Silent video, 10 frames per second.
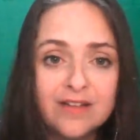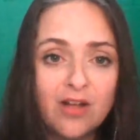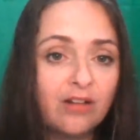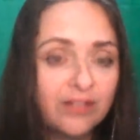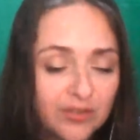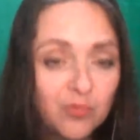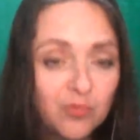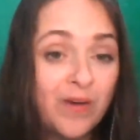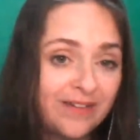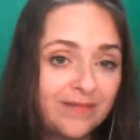college
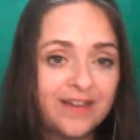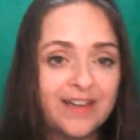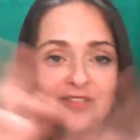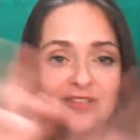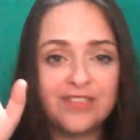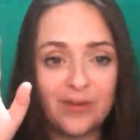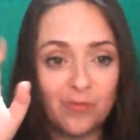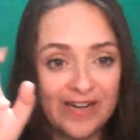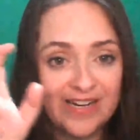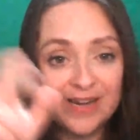win, and I should say
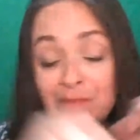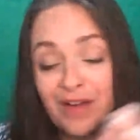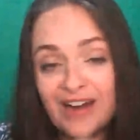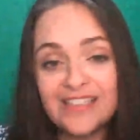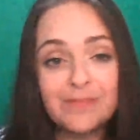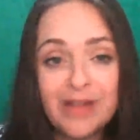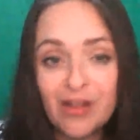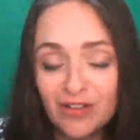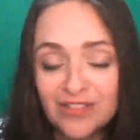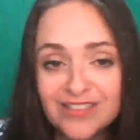win in brackets
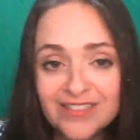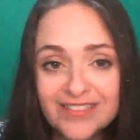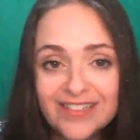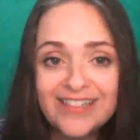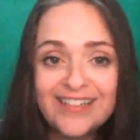because